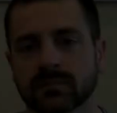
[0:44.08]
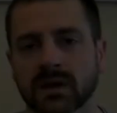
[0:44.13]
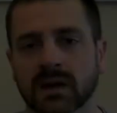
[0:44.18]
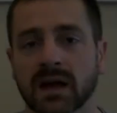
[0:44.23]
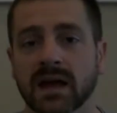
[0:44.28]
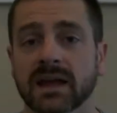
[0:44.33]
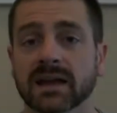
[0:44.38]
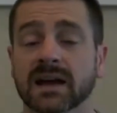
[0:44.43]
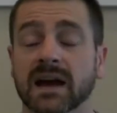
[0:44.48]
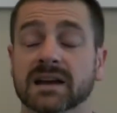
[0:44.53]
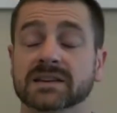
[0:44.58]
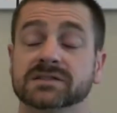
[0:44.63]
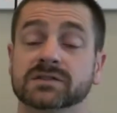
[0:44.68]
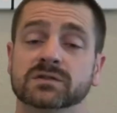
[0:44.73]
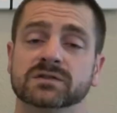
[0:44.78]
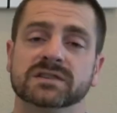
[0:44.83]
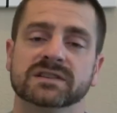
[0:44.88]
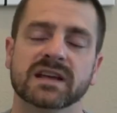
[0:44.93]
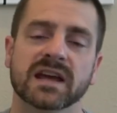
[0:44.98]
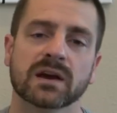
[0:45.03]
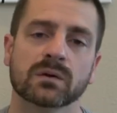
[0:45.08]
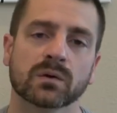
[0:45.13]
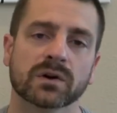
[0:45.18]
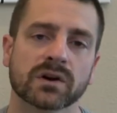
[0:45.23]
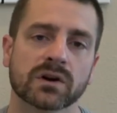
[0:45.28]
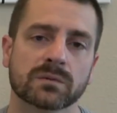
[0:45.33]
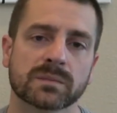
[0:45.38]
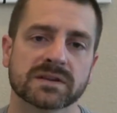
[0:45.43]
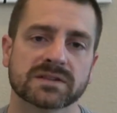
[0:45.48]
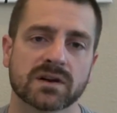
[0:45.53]
Hey guys, so today we're
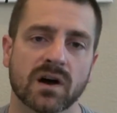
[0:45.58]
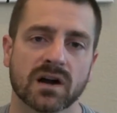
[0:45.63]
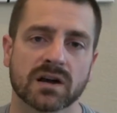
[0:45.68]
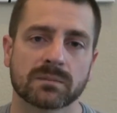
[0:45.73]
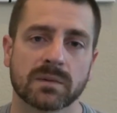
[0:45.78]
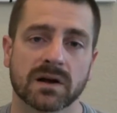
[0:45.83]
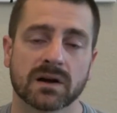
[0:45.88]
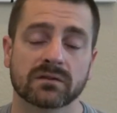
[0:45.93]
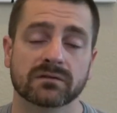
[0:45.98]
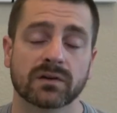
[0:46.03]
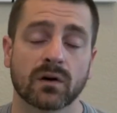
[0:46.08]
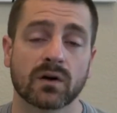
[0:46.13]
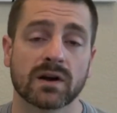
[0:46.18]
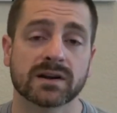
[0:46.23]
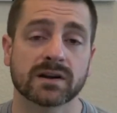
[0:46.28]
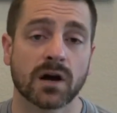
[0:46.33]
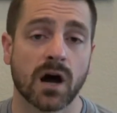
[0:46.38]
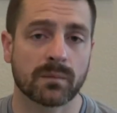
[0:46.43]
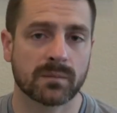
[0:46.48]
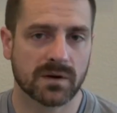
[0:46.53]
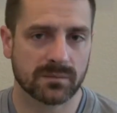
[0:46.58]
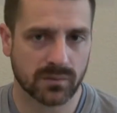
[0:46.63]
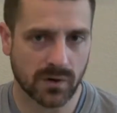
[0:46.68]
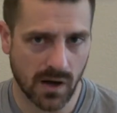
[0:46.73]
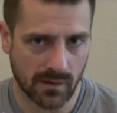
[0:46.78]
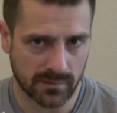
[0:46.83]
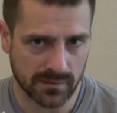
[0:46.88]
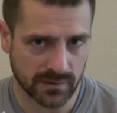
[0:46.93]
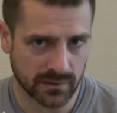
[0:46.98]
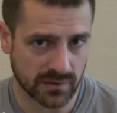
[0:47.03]
going to be talking about a very common
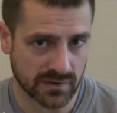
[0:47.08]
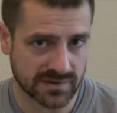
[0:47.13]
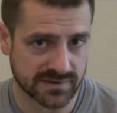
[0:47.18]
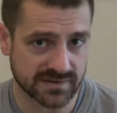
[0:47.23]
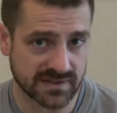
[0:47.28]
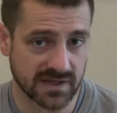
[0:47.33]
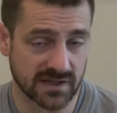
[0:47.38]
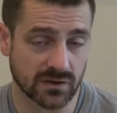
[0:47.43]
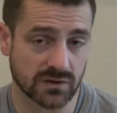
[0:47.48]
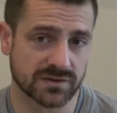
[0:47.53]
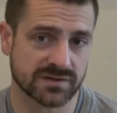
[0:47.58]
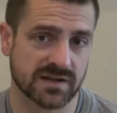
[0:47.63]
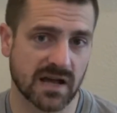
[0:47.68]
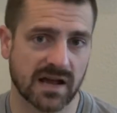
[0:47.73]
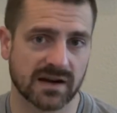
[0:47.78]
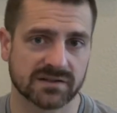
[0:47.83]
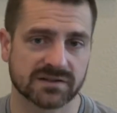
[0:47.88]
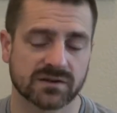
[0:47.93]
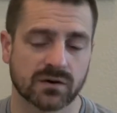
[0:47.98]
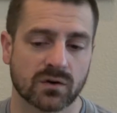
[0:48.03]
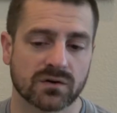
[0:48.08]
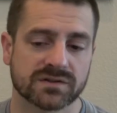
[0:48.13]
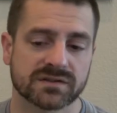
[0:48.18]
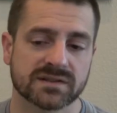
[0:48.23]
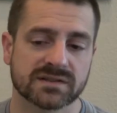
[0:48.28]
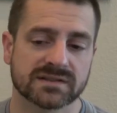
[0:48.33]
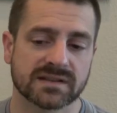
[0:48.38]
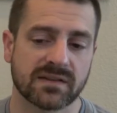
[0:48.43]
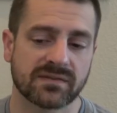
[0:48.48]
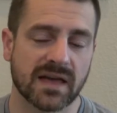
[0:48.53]
problem you're going to see in your statics
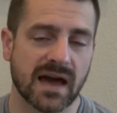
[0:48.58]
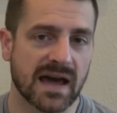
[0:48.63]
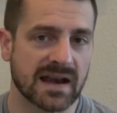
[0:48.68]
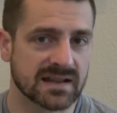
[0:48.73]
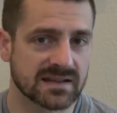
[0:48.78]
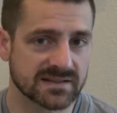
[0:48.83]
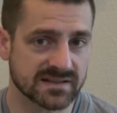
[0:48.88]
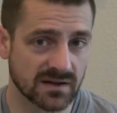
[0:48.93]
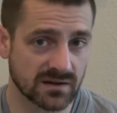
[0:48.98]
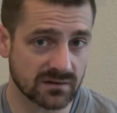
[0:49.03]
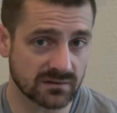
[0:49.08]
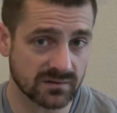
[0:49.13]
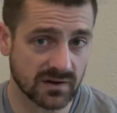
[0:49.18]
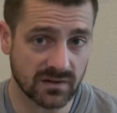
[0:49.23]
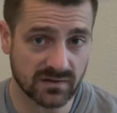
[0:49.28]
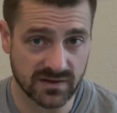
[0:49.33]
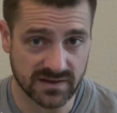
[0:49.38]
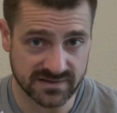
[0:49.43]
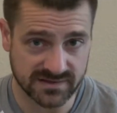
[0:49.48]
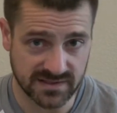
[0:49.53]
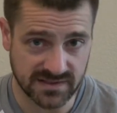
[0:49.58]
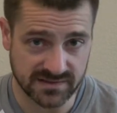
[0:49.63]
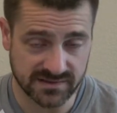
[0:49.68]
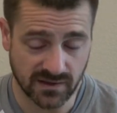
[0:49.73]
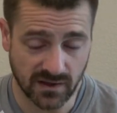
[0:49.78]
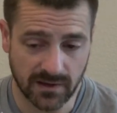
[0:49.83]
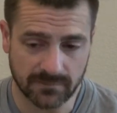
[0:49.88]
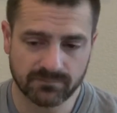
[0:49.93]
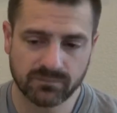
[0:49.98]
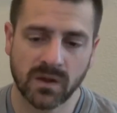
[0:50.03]
courses, and that is of the
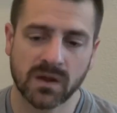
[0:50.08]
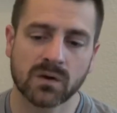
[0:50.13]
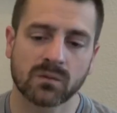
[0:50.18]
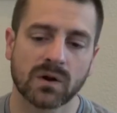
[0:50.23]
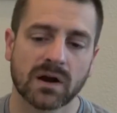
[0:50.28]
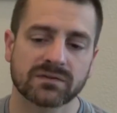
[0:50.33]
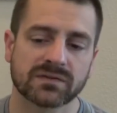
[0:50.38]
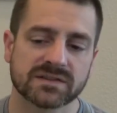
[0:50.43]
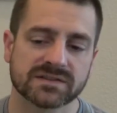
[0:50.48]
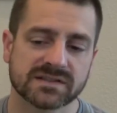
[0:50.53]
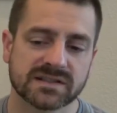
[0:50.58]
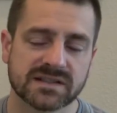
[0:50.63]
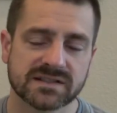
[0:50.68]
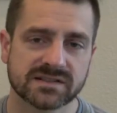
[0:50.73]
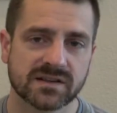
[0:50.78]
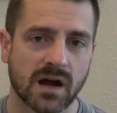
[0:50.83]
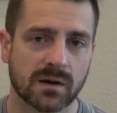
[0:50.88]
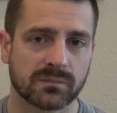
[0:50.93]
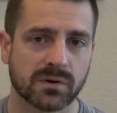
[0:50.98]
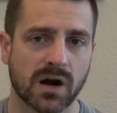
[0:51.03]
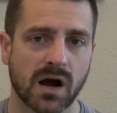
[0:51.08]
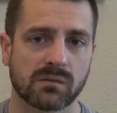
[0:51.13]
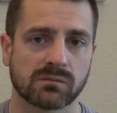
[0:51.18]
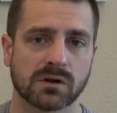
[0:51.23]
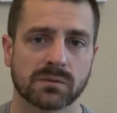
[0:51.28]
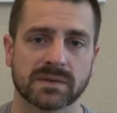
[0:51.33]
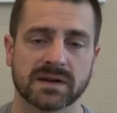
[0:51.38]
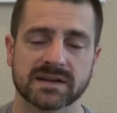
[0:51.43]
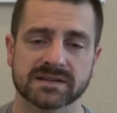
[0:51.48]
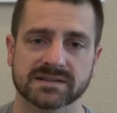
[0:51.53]
seesaw, right? The seesaw
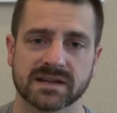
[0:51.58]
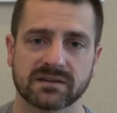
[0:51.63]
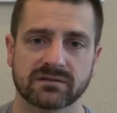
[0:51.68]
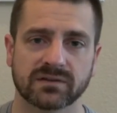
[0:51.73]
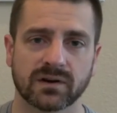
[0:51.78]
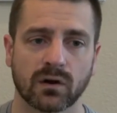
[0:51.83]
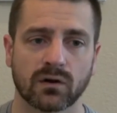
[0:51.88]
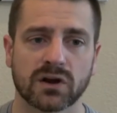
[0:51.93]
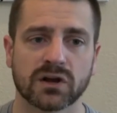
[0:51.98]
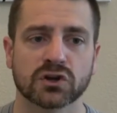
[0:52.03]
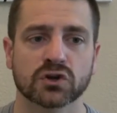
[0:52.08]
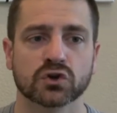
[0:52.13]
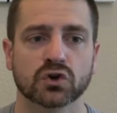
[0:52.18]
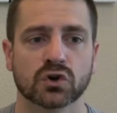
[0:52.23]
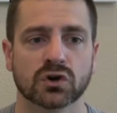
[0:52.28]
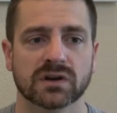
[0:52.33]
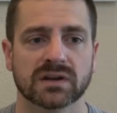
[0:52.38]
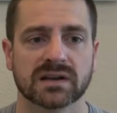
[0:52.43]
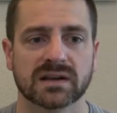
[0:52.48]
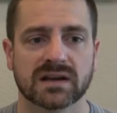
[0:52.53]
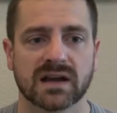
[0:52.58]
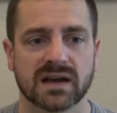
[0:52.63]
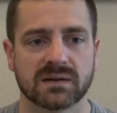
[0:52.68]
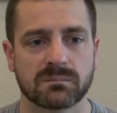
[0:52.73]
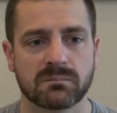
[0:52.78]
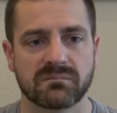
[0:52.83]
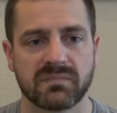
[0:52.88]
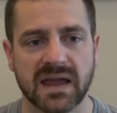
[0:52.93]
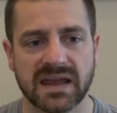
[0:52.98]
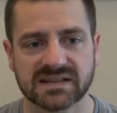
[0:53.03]
problem is a very good
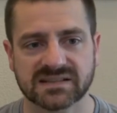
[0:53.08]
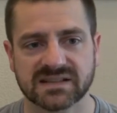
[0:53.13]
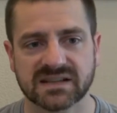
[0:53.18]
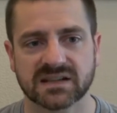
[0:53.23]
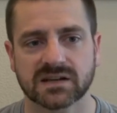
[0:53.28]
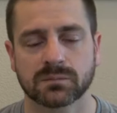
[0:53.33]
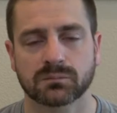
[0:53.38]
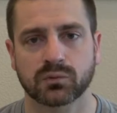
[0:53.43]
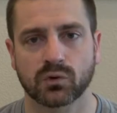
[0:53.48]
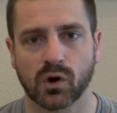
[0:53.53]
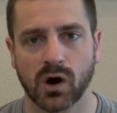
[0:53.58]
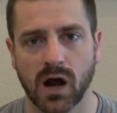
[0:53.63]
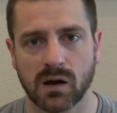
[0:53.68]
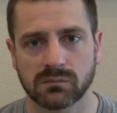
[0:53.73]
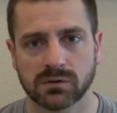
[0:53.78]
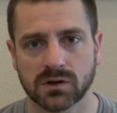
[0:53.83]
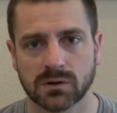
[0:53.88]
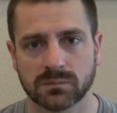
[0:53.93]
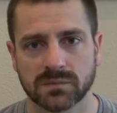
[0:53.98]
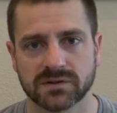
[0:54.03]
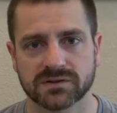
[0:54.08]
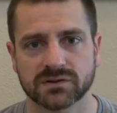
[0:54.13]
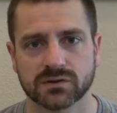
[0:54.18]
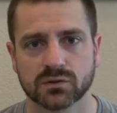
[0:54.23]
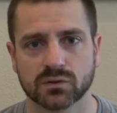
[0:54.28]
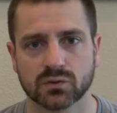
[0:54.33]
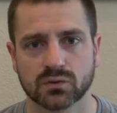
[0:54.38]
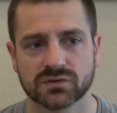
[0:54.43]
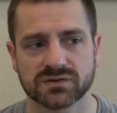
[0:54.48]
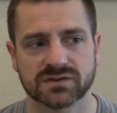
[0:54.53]
basic problem
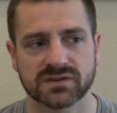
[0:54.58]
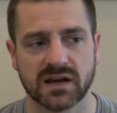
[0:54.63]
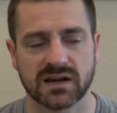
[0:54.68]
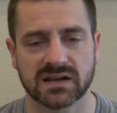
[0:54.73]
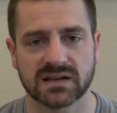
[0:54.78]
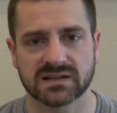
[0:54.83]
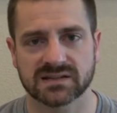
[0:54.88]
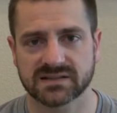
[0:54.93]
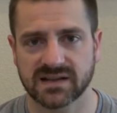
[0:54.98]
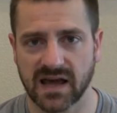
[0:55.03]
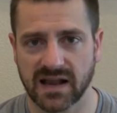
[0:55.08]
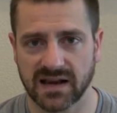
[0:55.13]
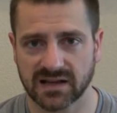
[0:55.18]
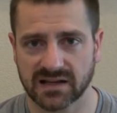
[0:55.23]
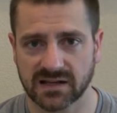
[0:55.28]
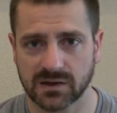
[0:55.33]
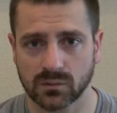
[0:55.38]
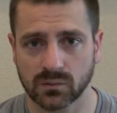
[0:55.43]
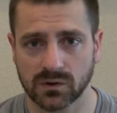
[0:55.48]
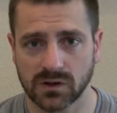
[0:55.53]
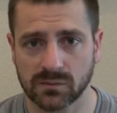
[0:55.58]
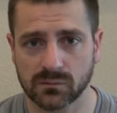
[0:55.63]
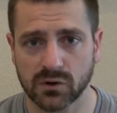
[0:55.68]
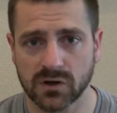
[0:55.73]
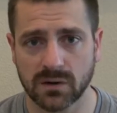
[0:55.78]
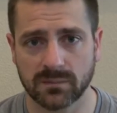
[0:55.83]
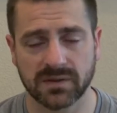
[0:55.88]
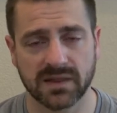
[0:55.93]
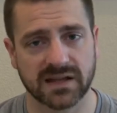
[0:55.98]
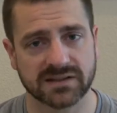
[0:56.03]
to study static
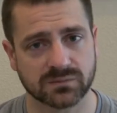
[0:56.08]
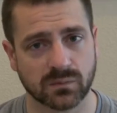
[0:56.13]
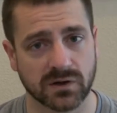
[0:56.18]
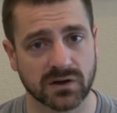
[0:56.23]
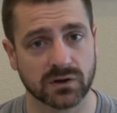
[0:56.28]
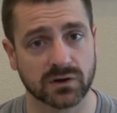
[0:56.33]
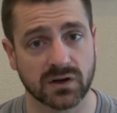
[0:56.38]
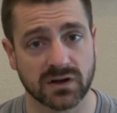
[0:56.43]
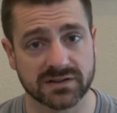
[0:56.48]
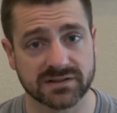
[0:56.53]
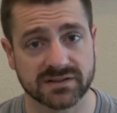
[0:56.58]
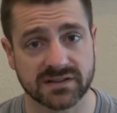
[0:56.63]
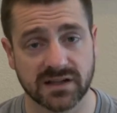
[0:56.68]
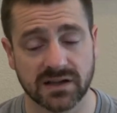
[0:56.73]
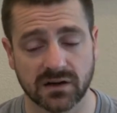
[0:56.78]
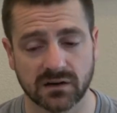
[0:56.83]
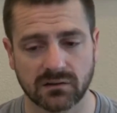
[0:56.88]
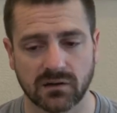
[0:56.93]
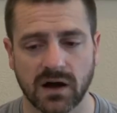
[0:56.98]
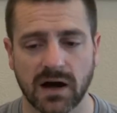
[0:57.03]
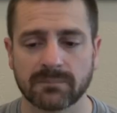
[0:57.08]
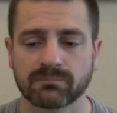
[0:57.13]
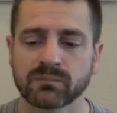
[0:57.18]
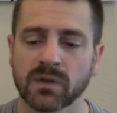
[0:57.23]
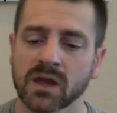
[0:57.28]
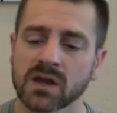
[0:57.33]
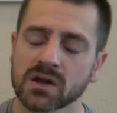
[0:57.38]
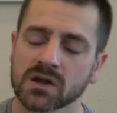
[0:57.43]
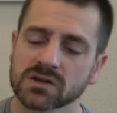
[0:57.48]
equilibrium, and that's why you're going to see it a lot.